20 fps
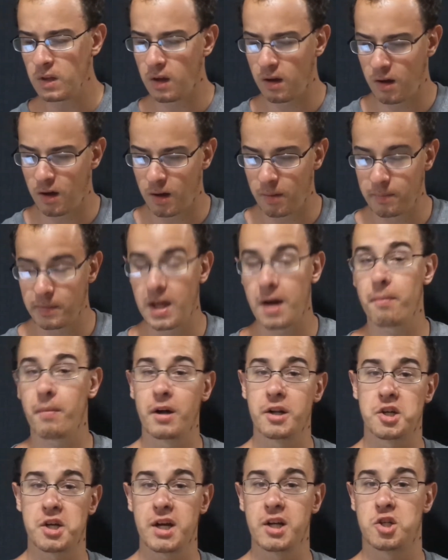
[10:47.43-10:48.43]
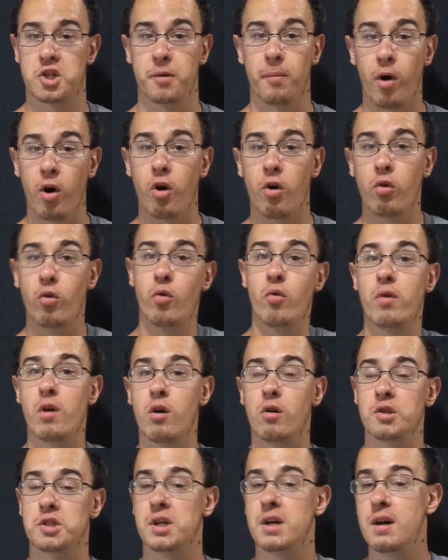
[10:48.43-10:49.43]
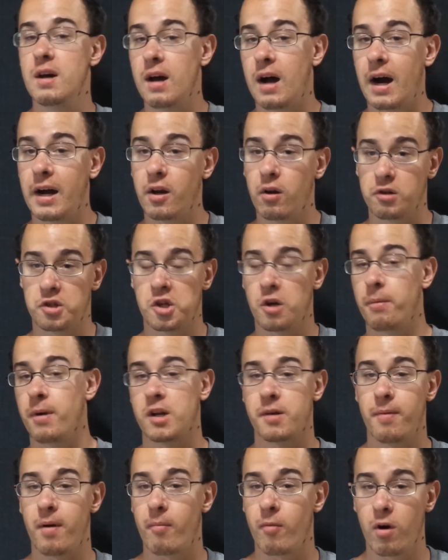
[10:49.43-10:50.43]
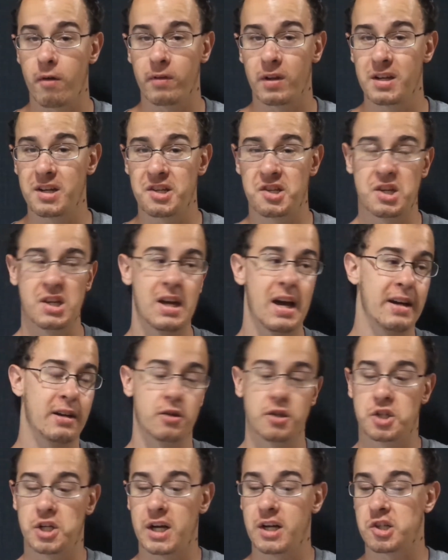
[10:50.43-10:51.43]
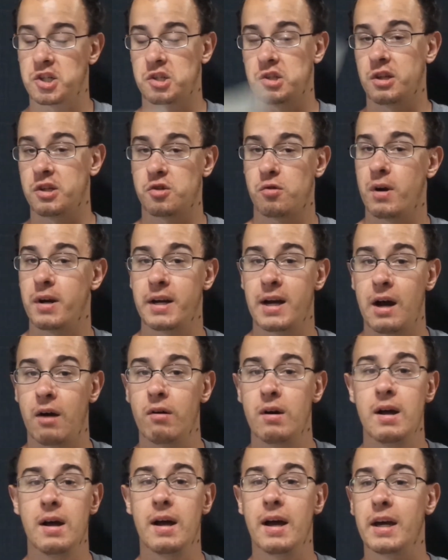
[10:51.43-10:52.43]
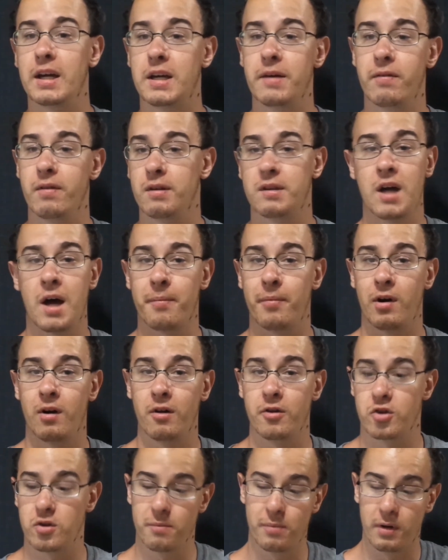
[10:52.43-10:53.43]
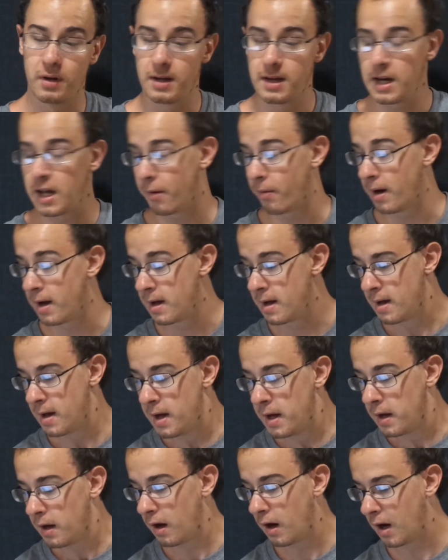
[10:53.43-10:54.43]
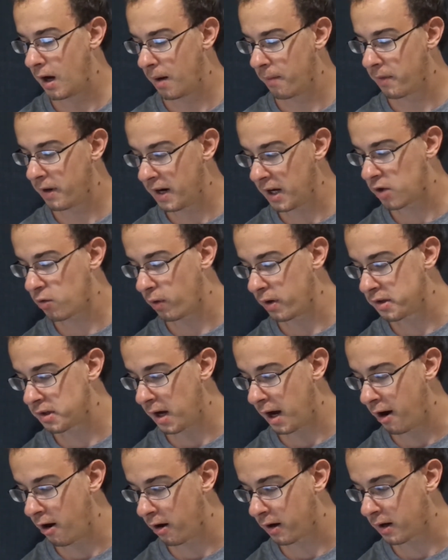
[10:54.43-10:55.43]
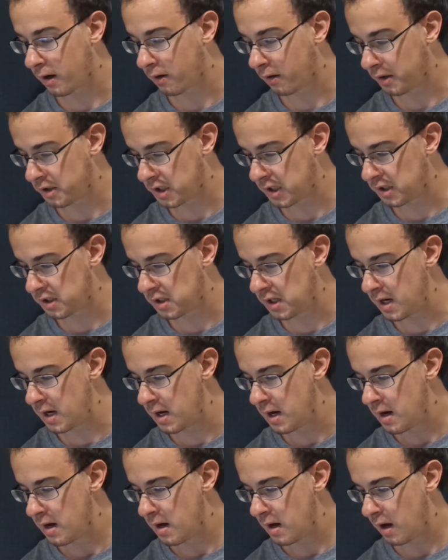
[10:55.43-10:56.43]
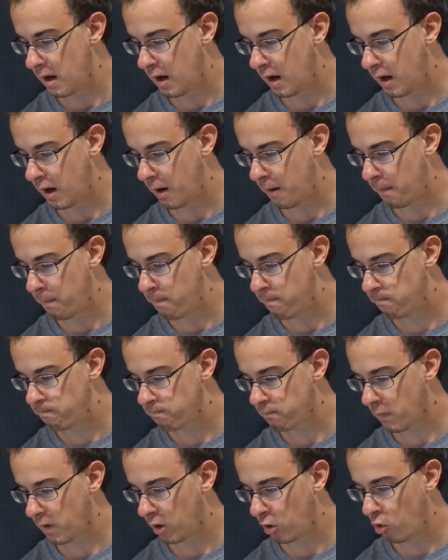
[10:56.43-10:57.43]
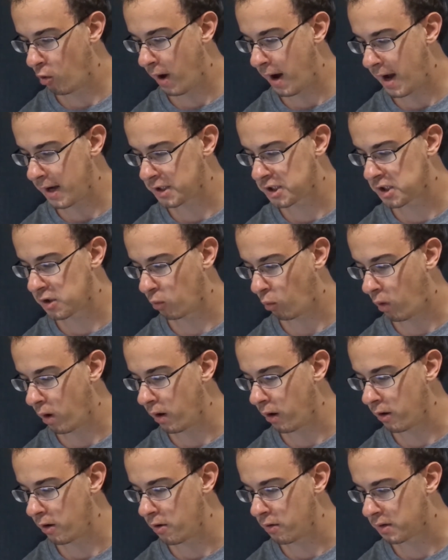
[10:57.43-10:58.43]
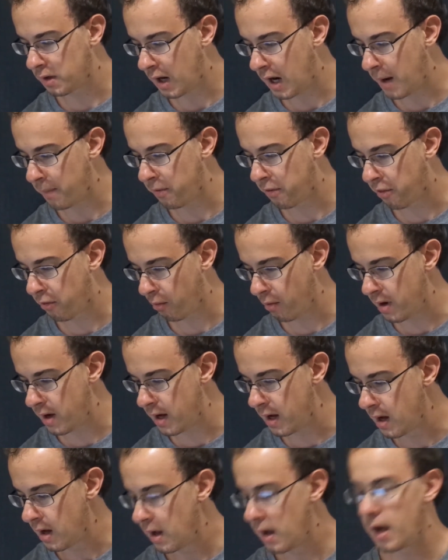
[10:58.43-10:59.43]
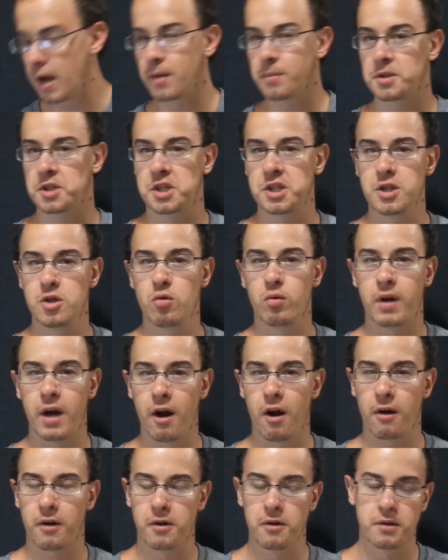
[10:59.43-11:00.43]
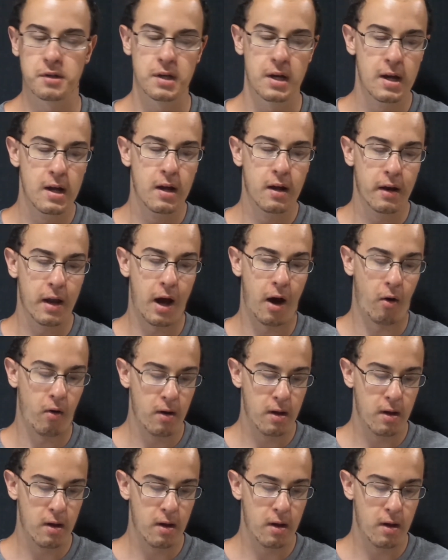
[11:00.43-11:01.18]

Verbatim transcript: Um, that might change tomorrow. Who knows? I know so much about Marvel and DC, I could change this list right now and give you a top 100. But anyway, um, the next one is Erica Klasinski, um, who asks, what are your top three MCU characters? Now,